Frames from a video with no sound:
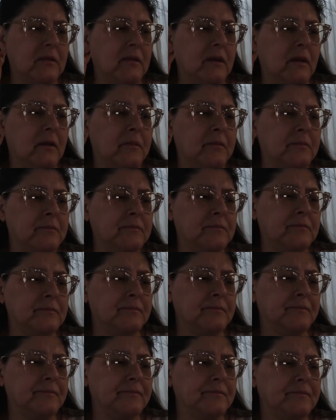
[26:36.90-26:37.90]
um,
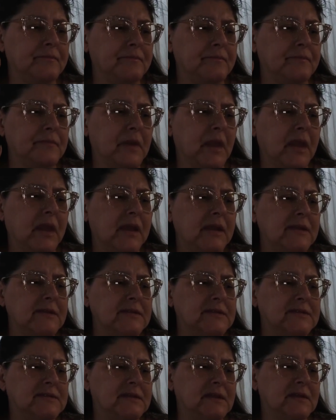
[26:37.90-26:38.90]

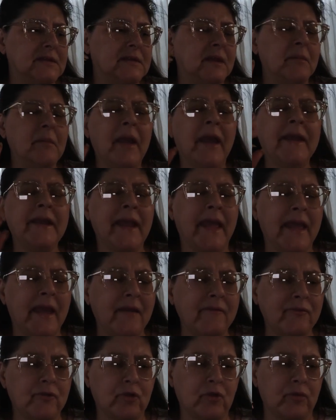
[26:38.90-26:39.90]
some kind of
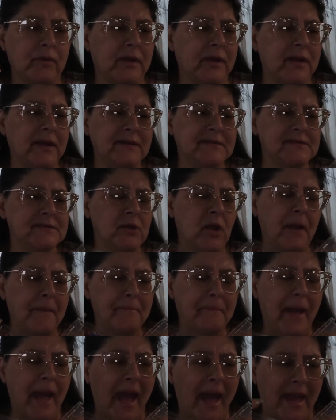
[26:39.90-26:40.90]
evergreen. It's
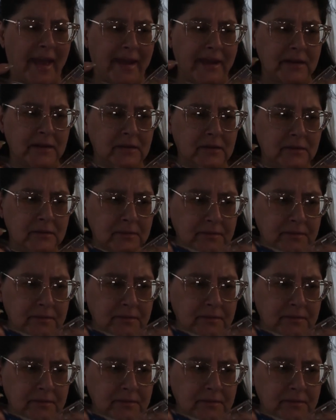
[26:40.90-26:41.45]
not pine.